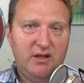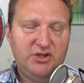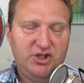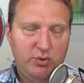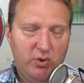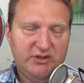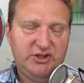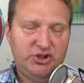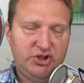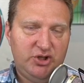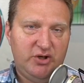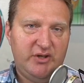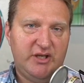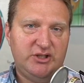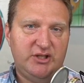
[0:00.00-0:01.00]
she wasn't
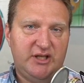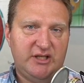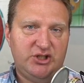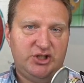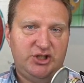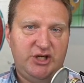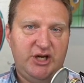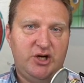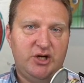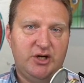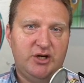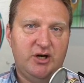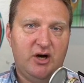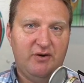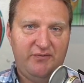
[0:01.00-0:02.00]
sure that, that she
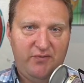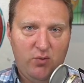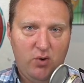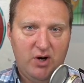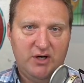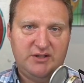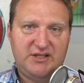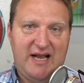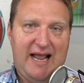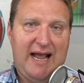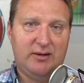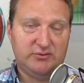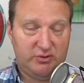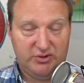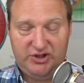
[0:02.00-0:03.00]
could afford to
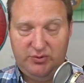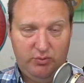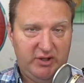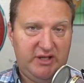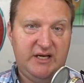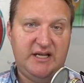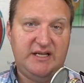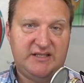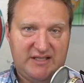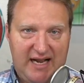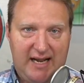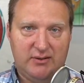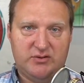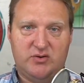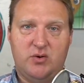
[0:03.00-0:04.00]
outsource. She really needs
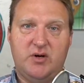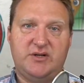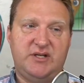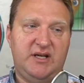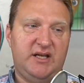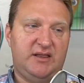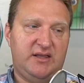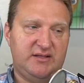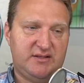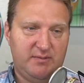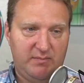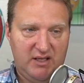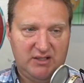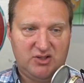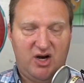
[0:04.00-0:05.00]
to outsource and get
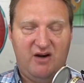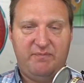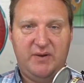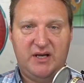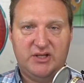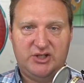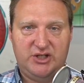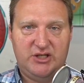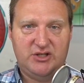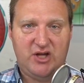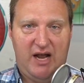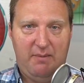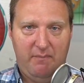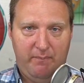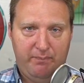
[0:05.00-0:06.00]
some things off because she
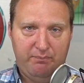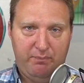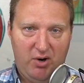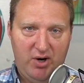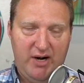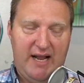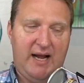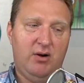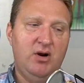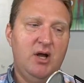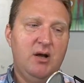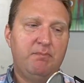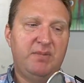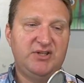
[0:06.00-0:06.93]
is uh, burned out.